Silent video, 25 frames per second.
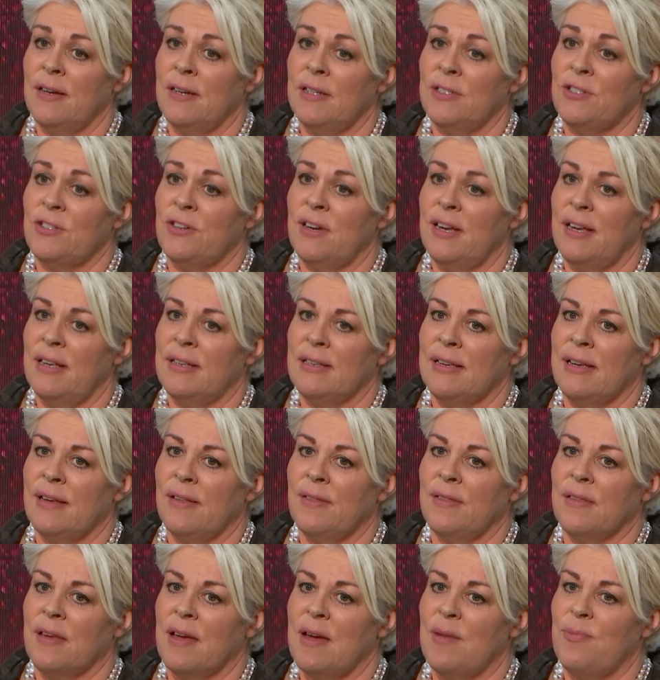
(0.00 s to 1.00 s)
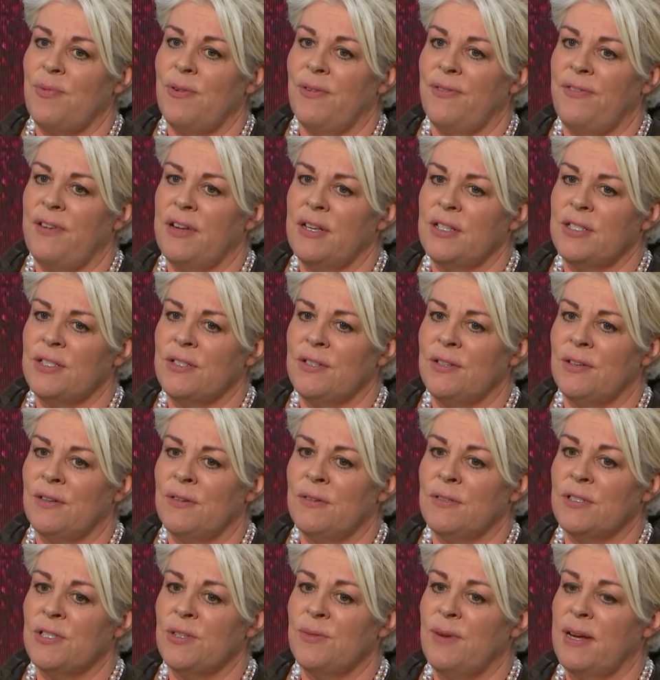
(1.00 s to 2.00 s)
a trained healthcare
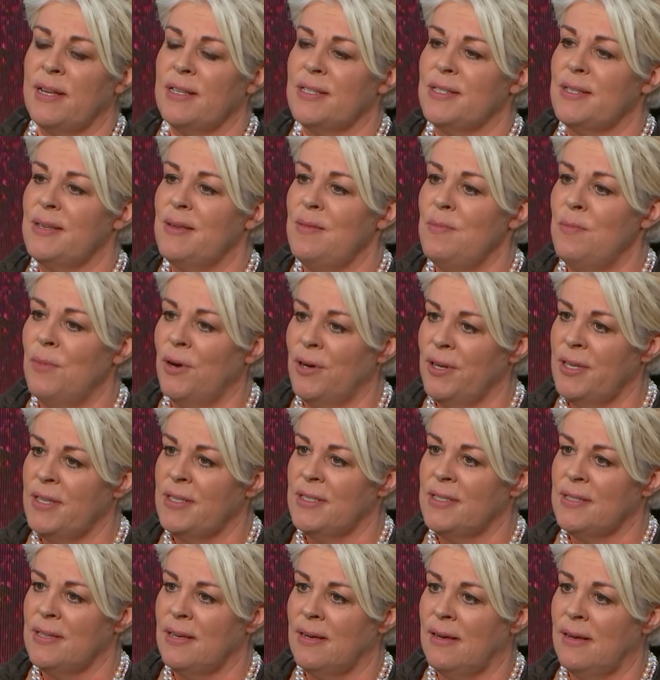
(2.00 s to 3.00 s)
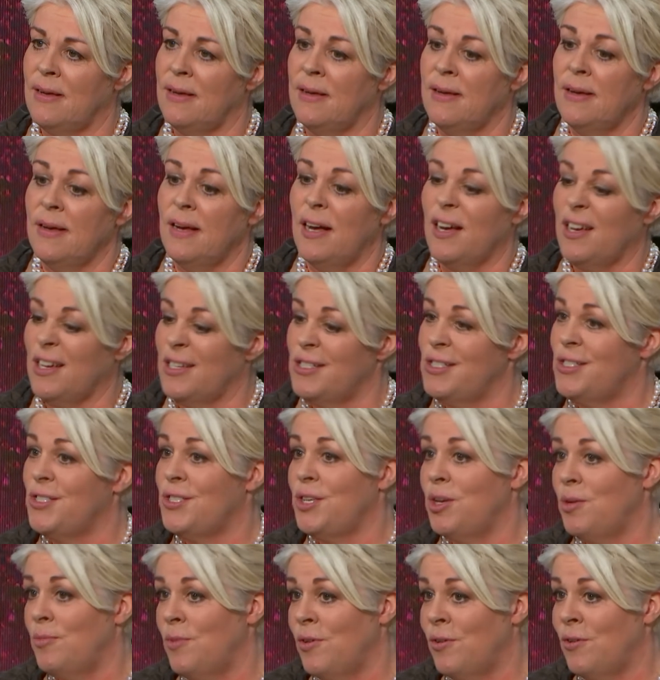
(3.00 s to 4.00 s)
professional, to actually monitor a
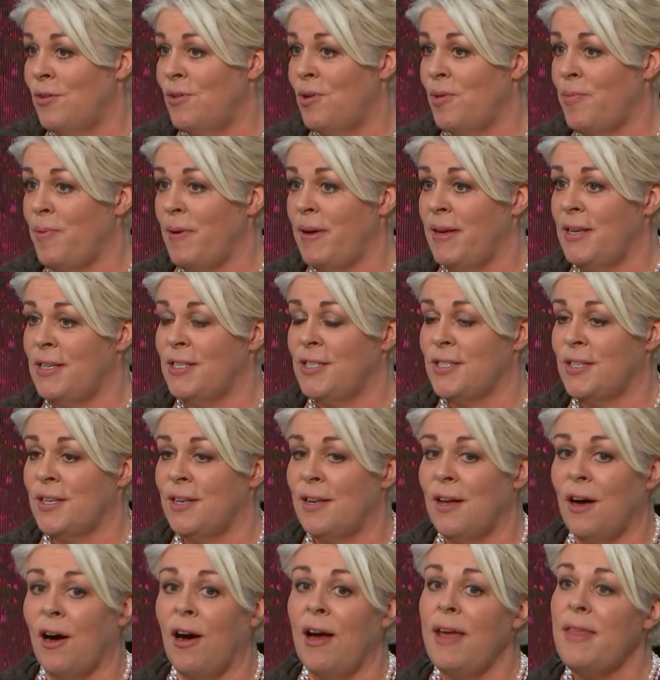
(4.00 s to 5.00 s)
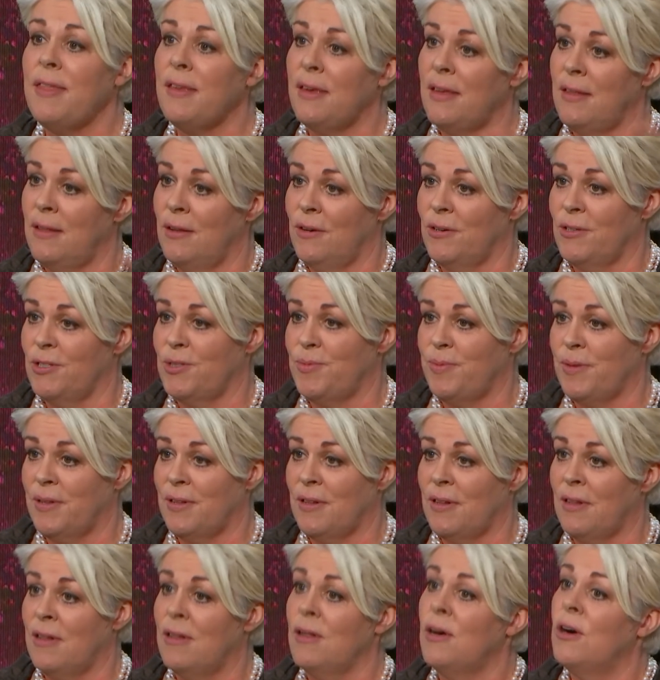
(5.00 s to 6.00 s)
consumer or a patient either in the
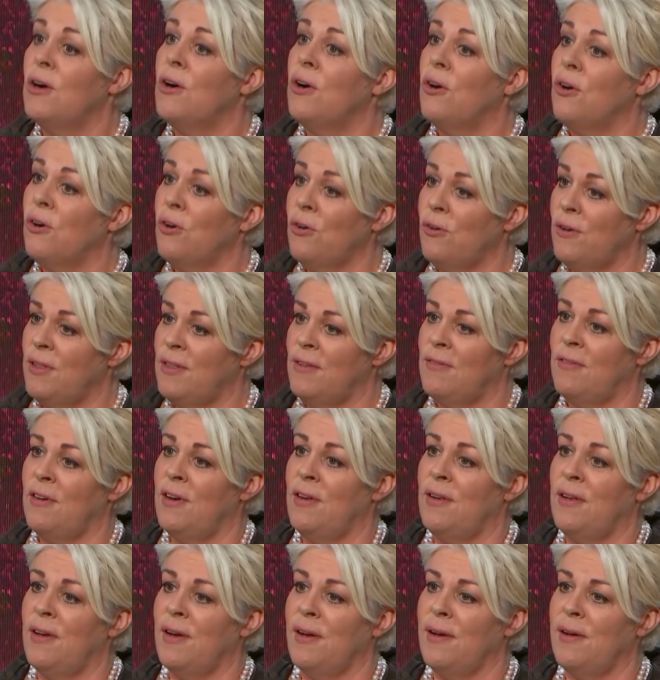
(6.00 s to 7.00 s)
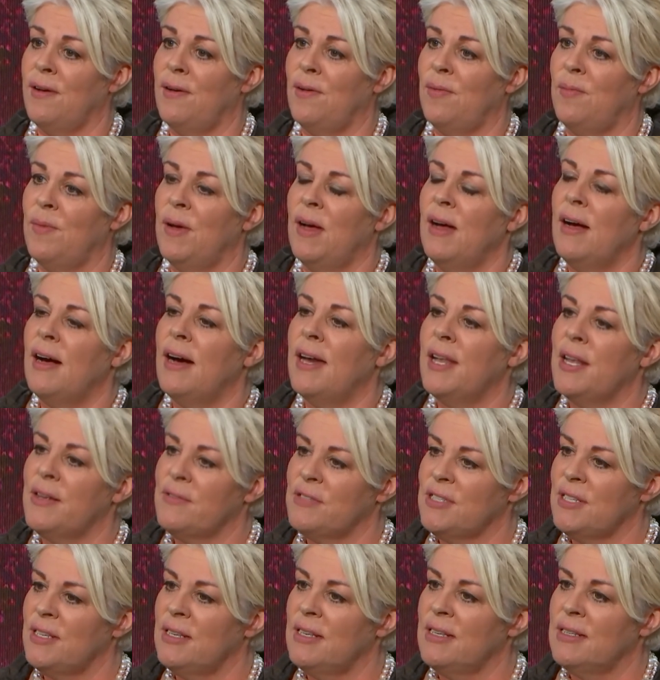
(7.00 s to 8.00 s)
hospital or in their own home. And I've
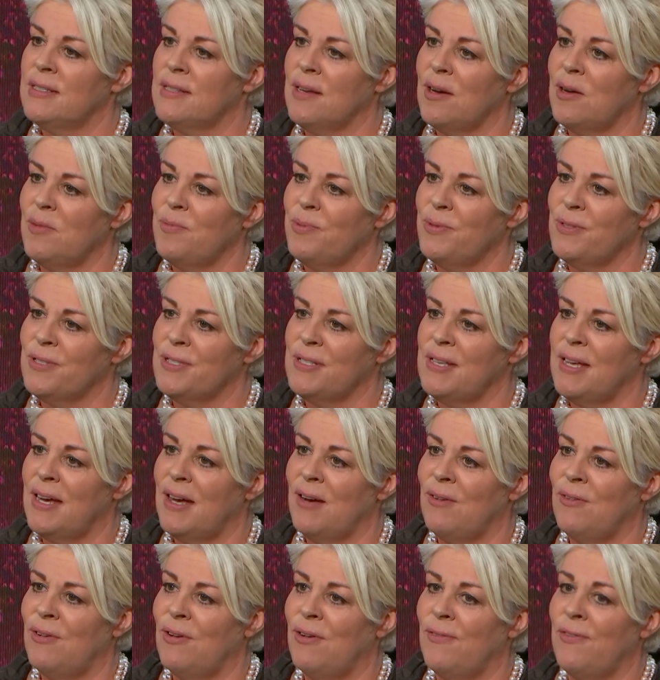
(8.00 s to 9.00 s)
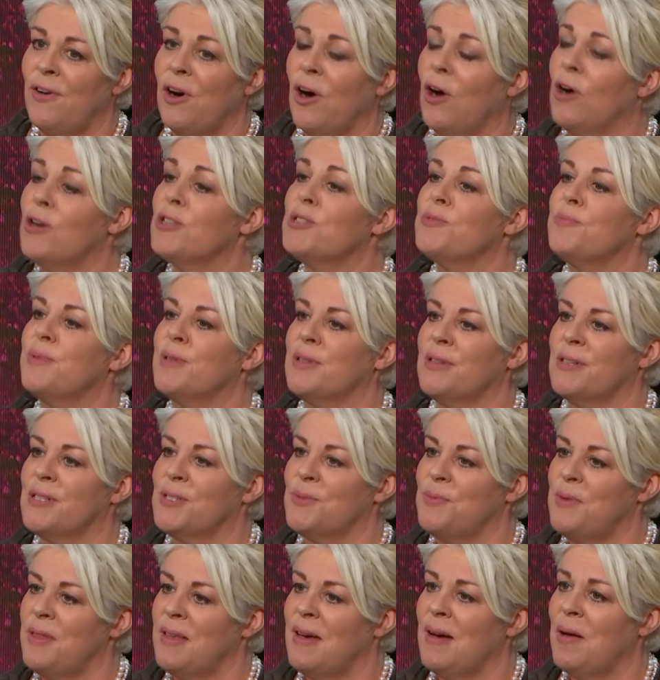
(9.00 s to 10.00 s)
seen examples now of
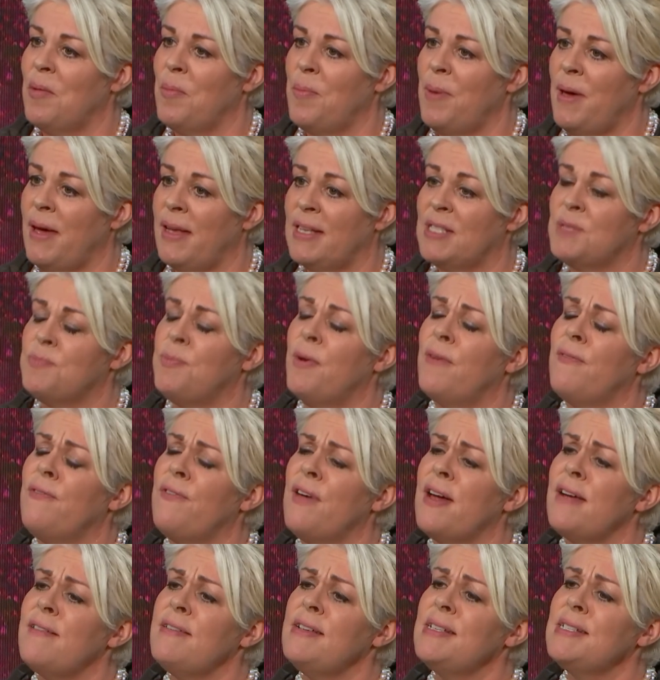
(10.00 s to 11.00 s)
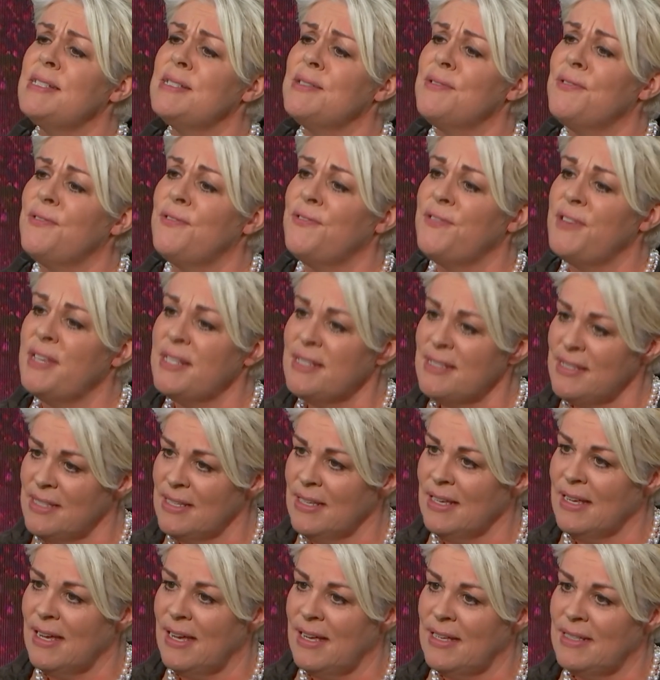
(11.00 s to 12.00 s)
hospitals without beds, but very
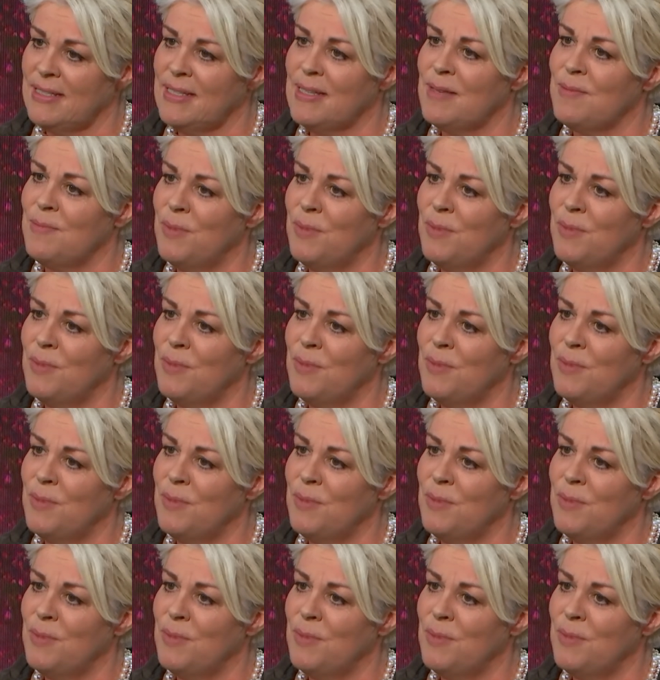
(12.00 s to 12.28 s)
sophisticated